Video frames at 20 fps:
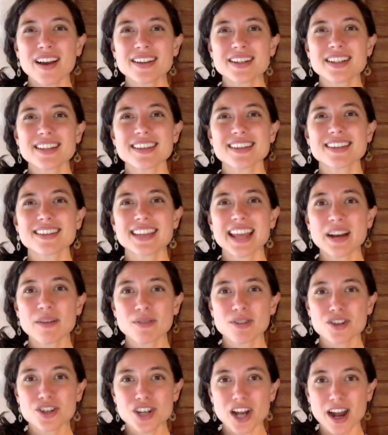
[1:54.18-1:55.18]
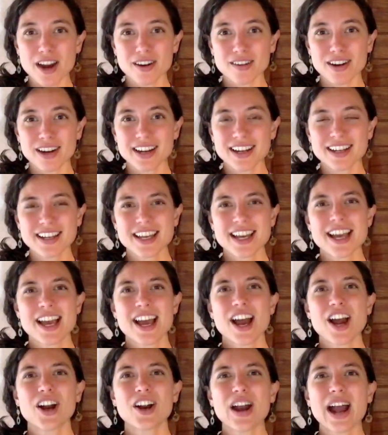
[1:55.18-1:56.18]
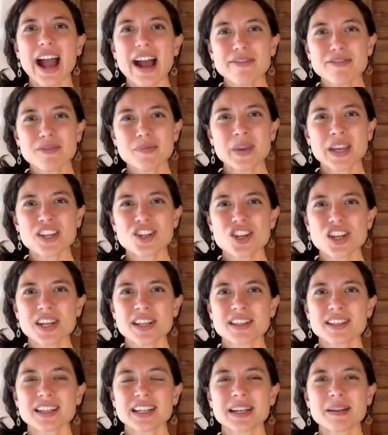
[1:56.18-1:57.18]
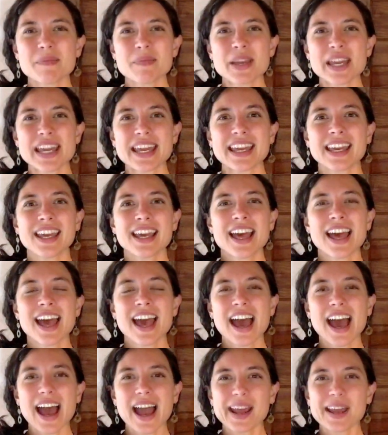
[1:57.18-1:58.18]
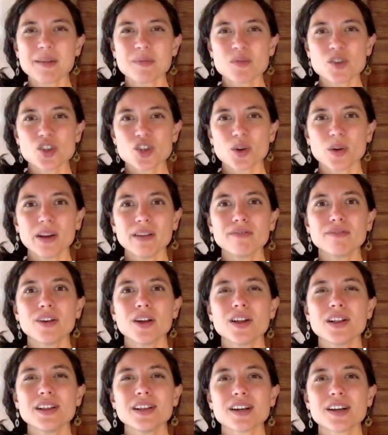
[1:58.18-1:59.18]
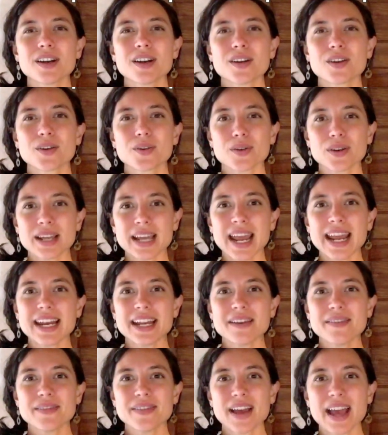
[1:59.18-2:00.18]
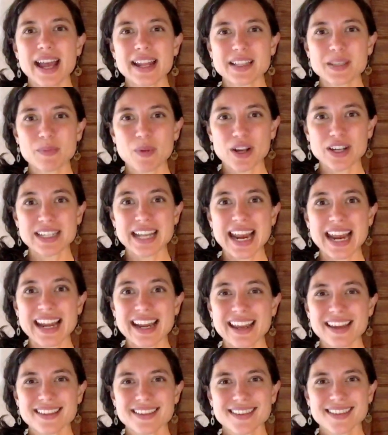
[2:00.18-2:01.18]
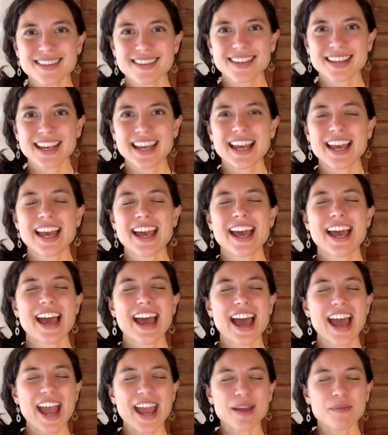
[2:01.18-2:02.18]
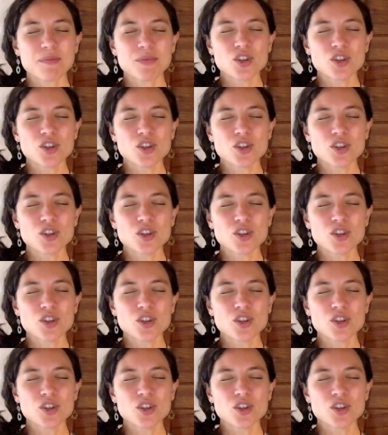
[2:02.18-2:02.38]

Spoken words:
on to the sacral chakra, our affirmation is going to be, I am joyful, creative, and spontaneous. I am